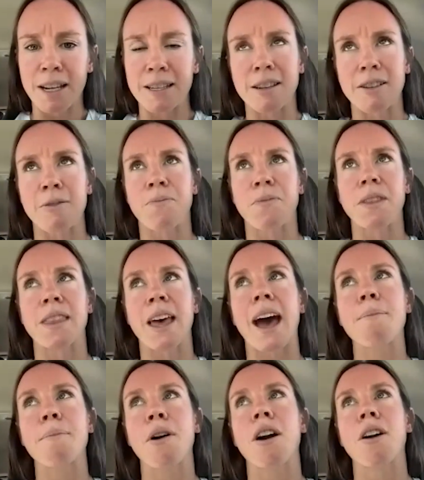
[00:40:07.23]
And so
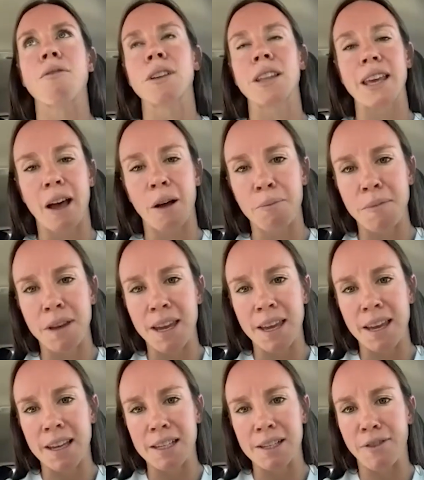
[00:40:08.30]
that part really helped
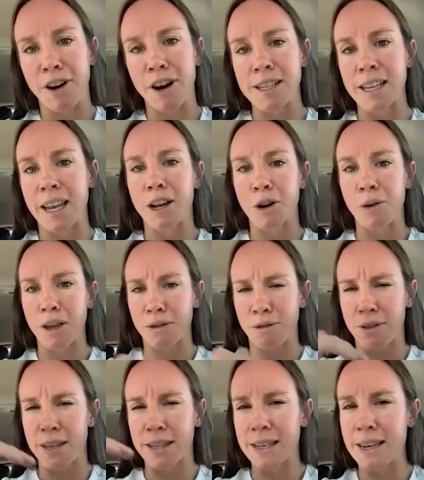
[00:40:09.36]
me as far as like going
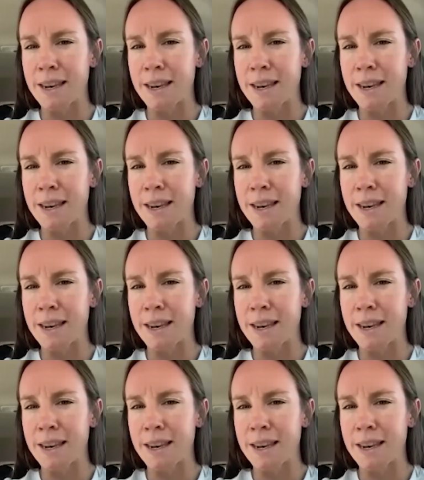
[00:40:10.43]
through this